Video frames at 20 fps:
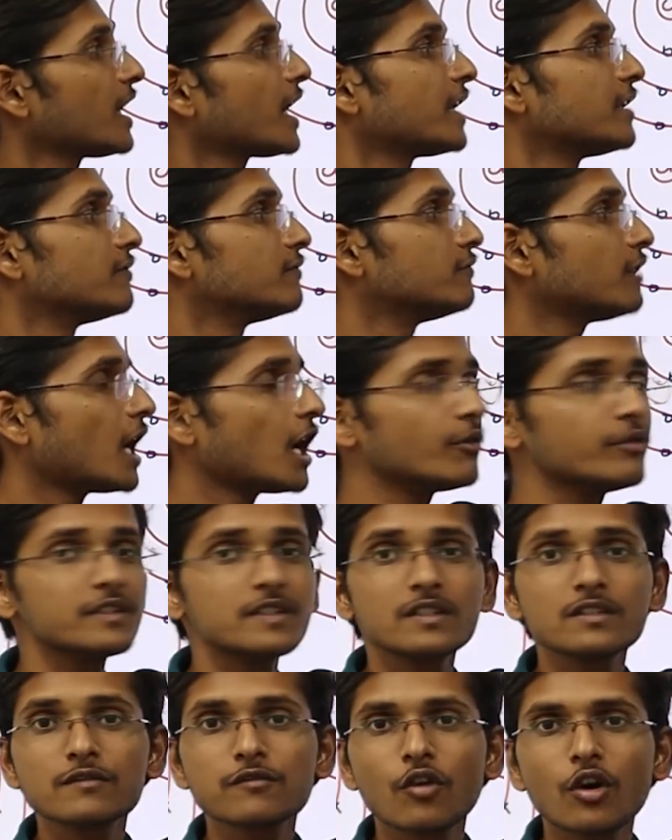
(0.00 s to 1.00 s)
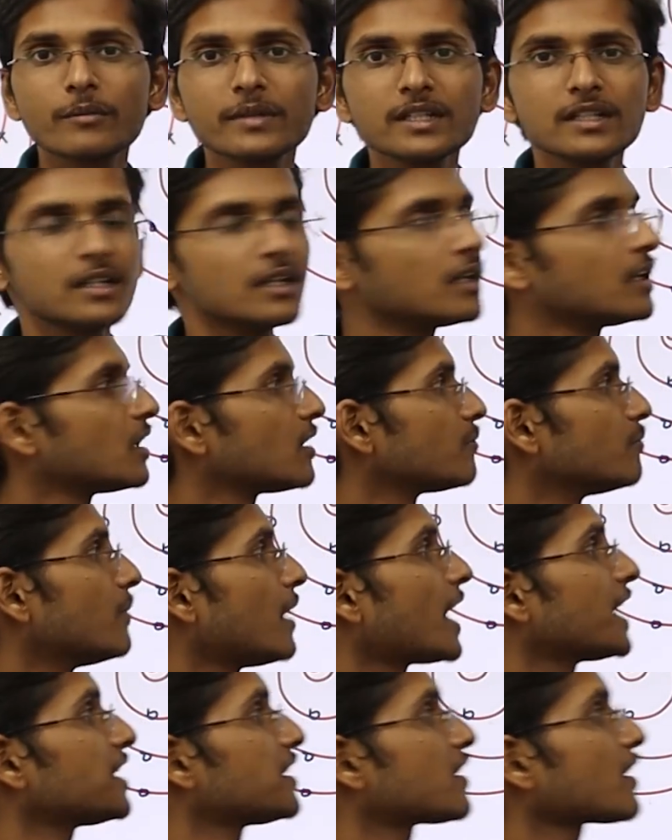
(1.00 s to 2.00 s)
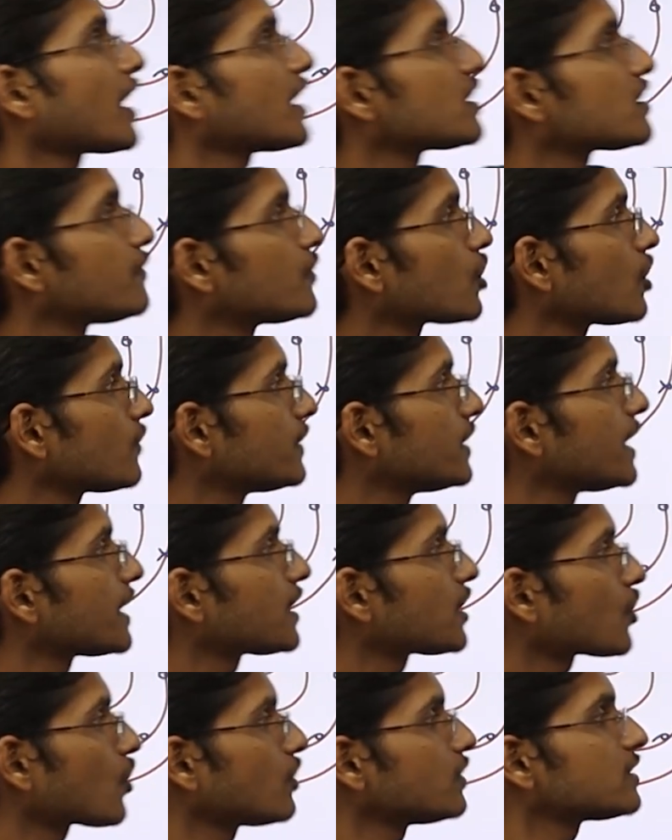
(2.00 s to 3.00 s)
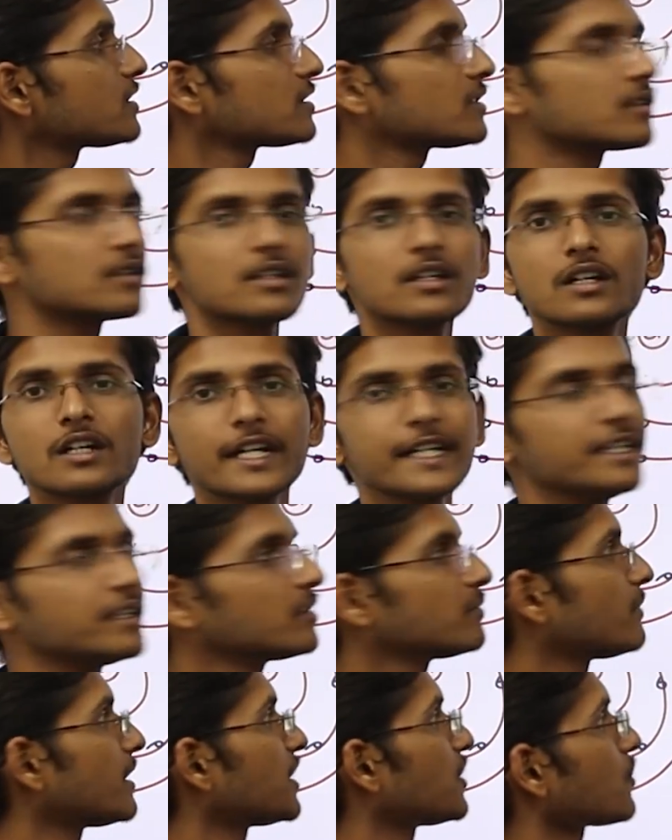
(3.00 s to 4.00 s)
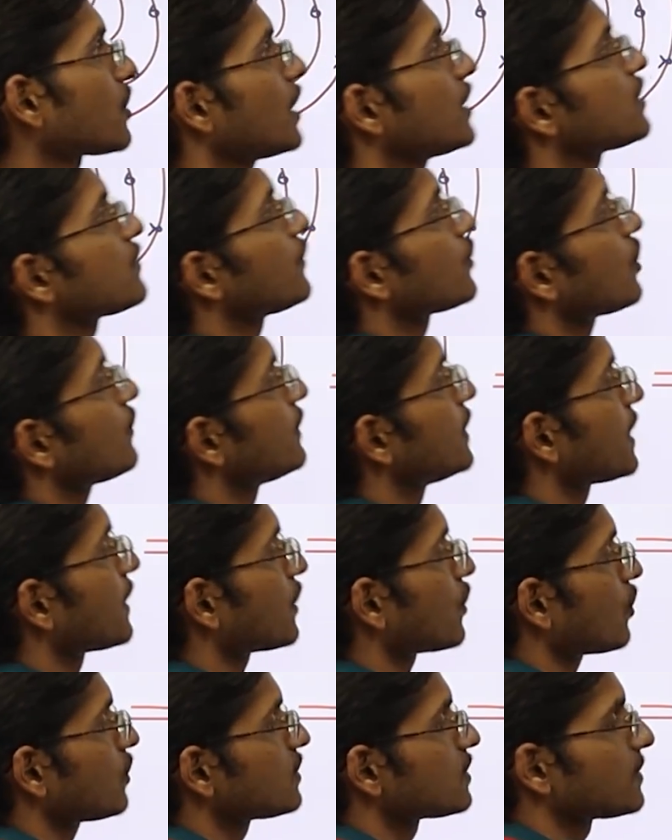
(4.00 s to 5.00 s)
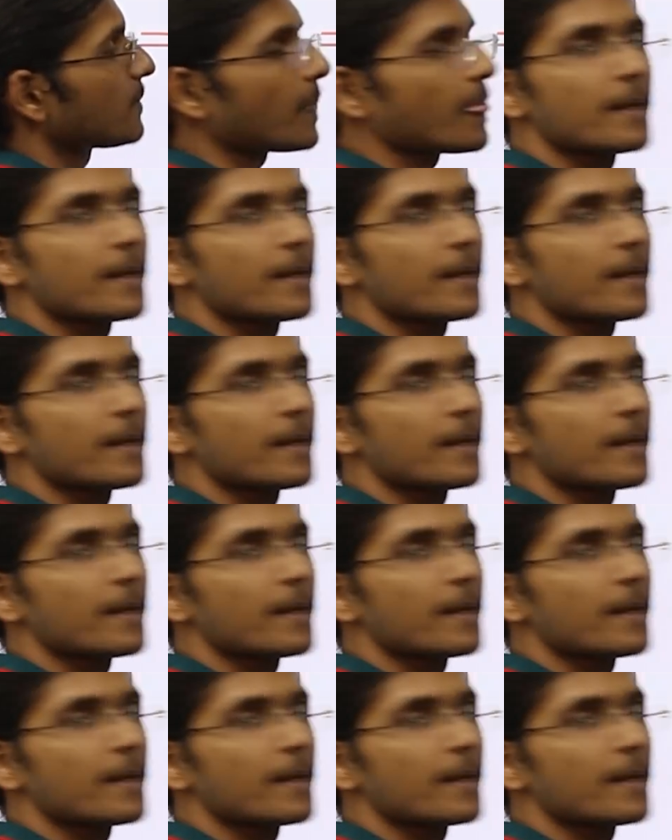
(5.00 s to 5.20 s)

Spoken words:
And how is this forming? By transfer of electrons, right, by transfer of electrons.